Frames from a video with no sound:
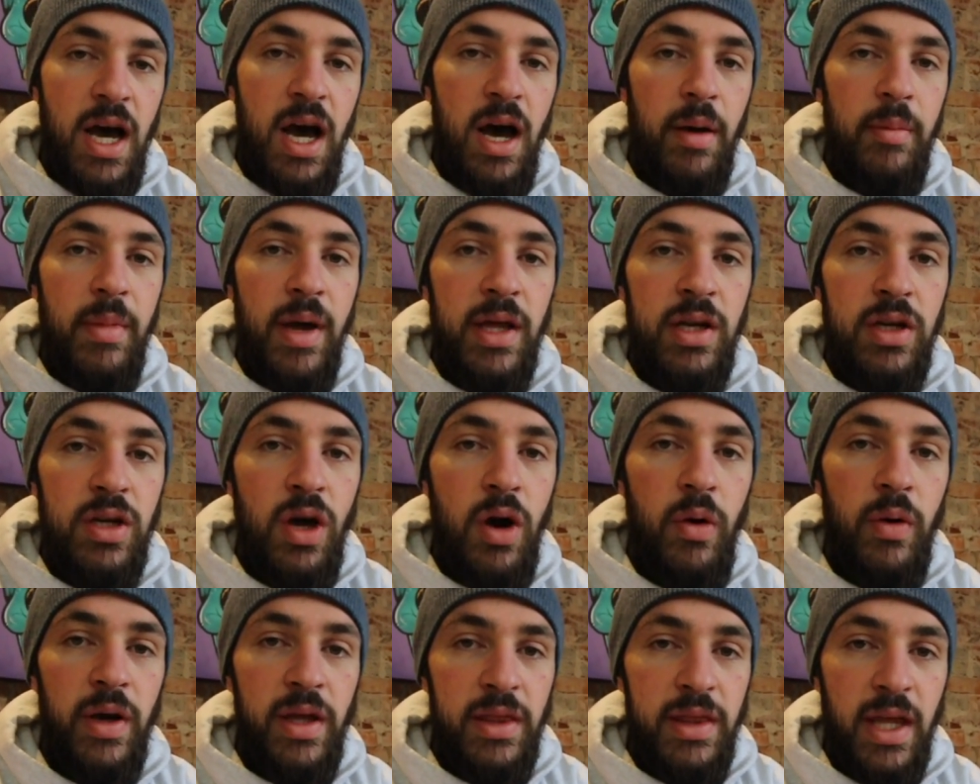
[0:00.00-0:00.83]
um, and
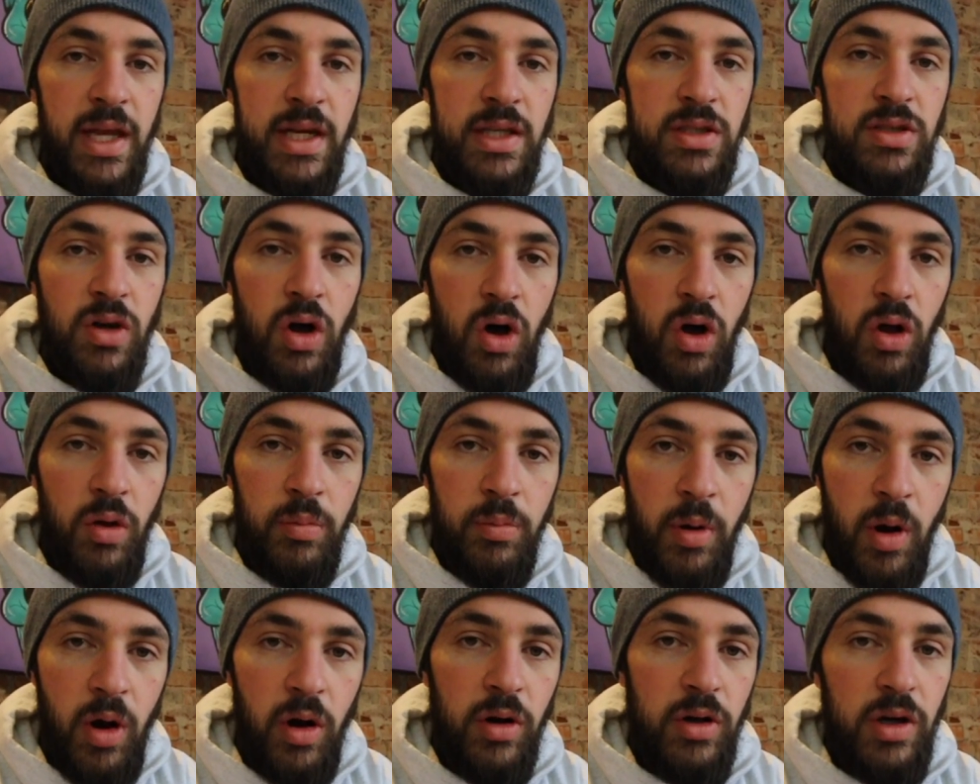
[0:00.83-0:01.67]
knowing that it's all
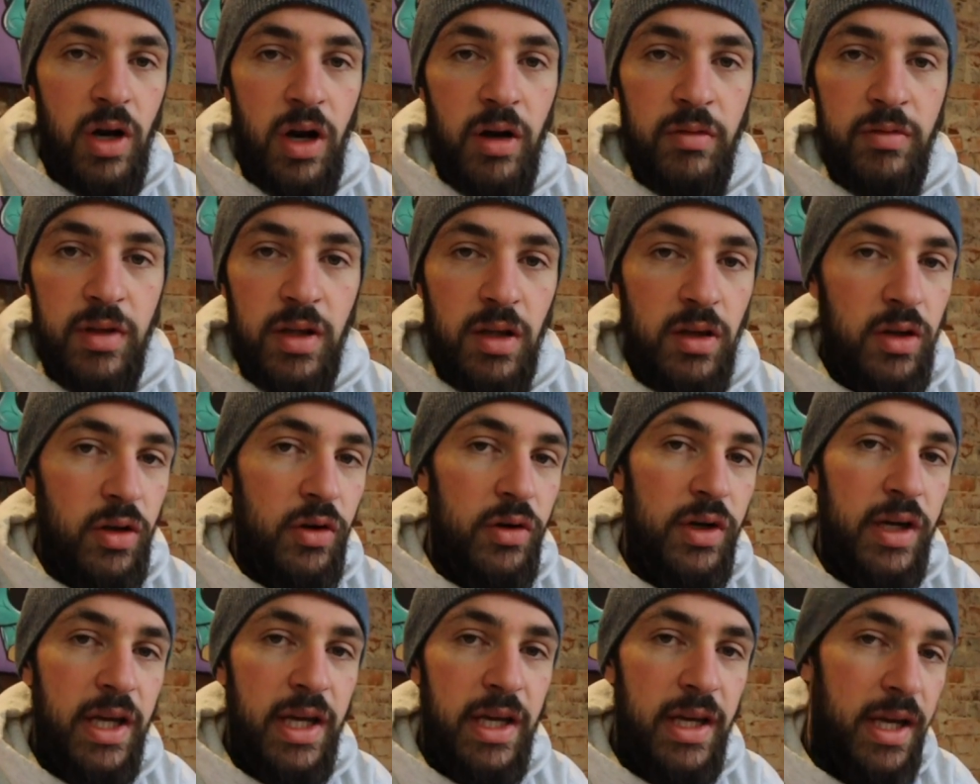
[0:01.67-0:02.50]
part of the
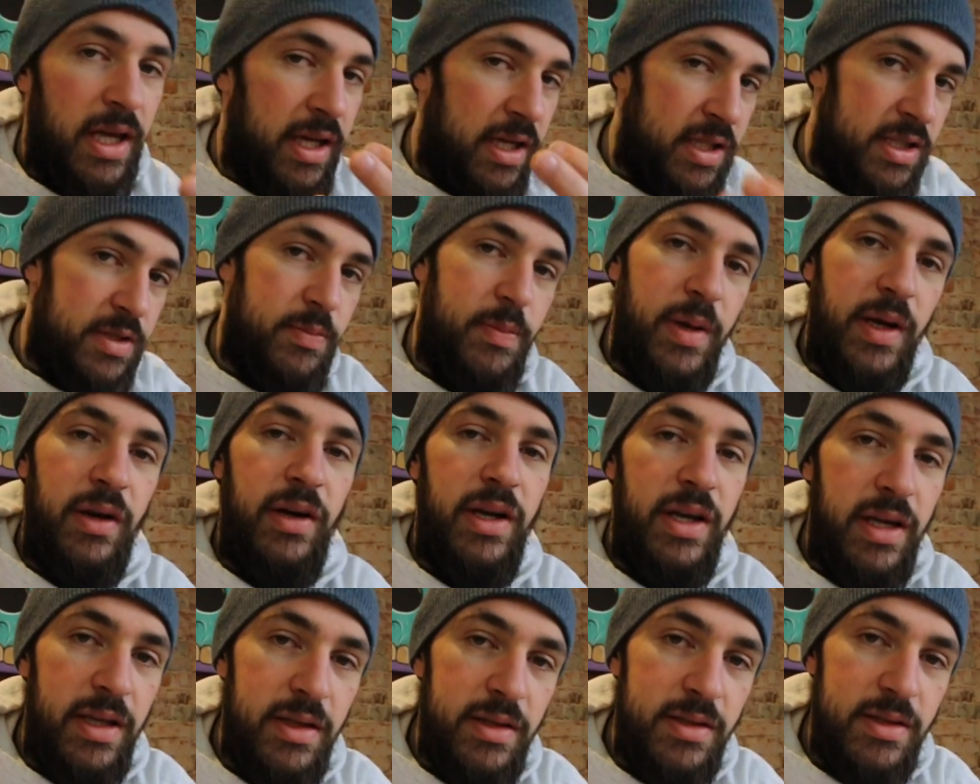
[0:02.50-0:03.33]
learning experience
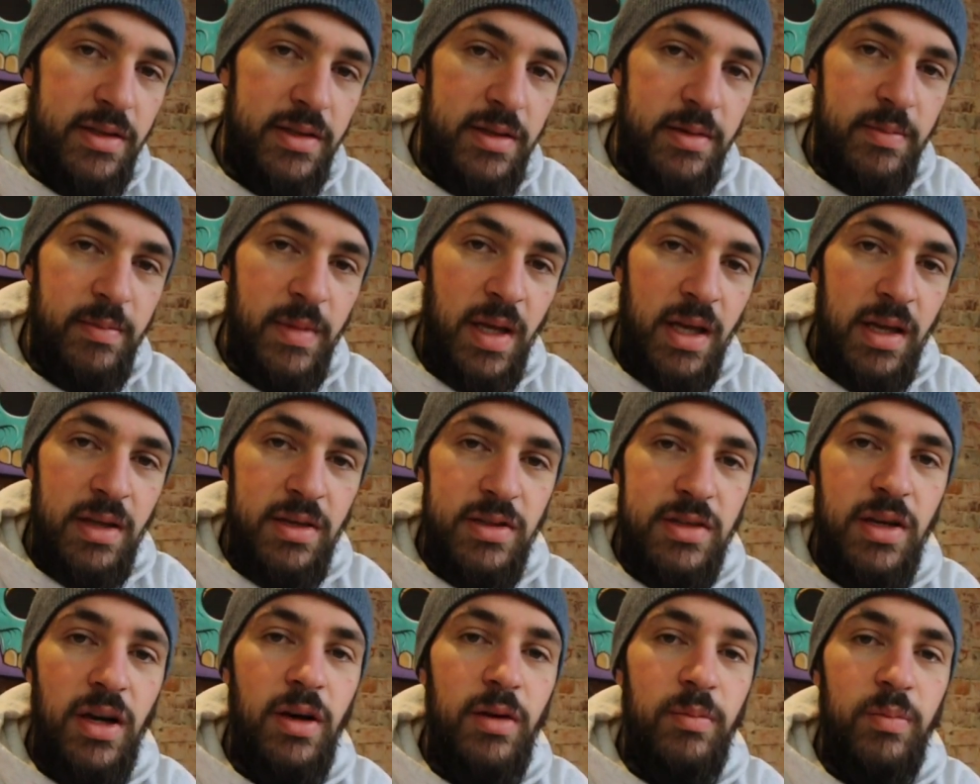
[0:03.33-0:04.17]
experience.
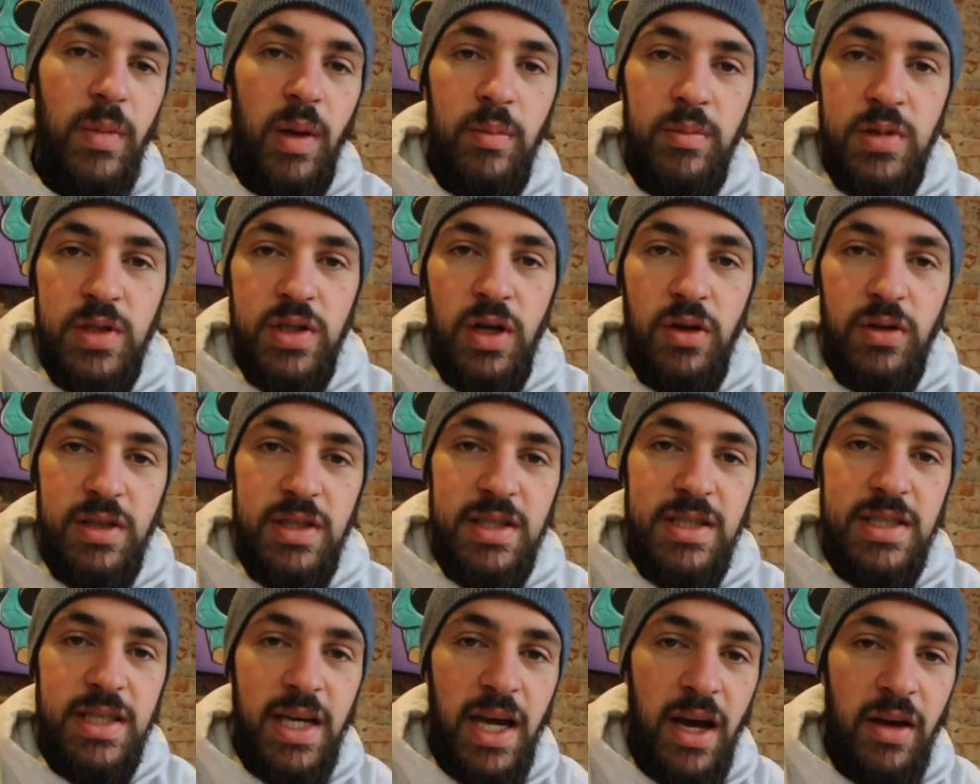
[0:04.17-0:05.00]
So I'm stoked
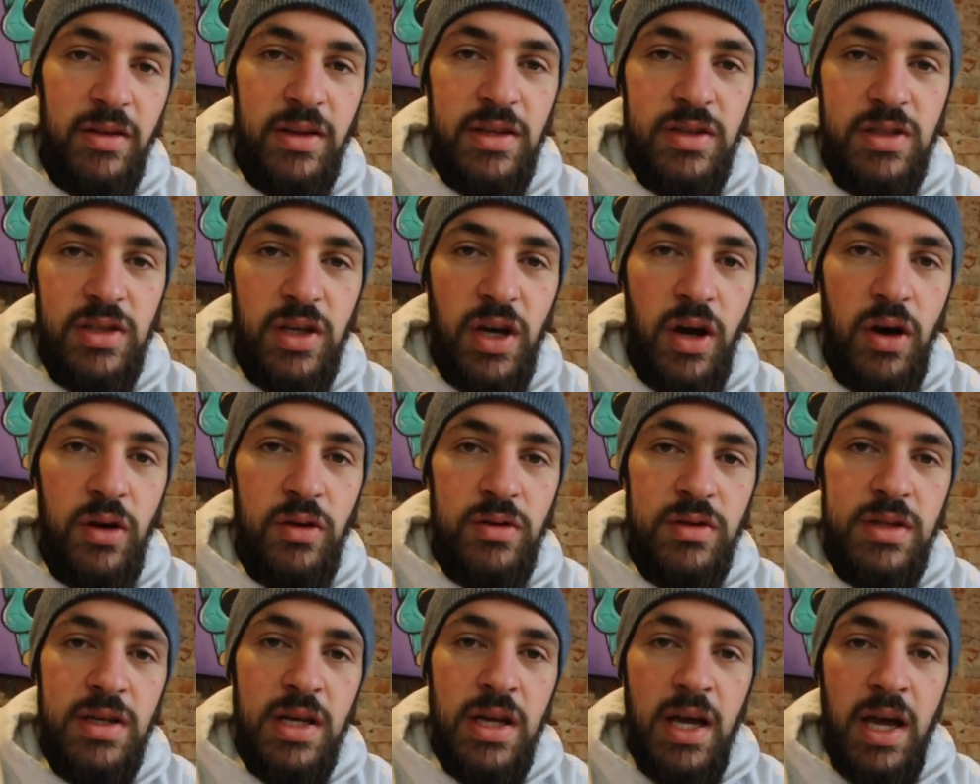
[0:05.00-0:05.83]
to see how this
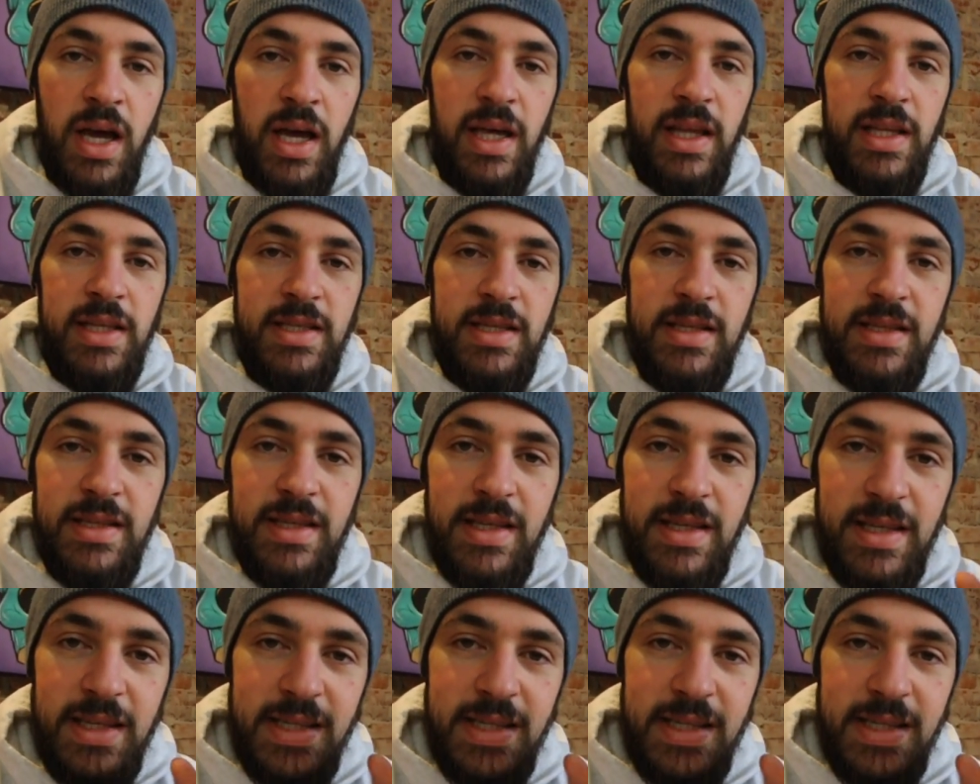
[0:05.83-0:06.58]
goes. This is the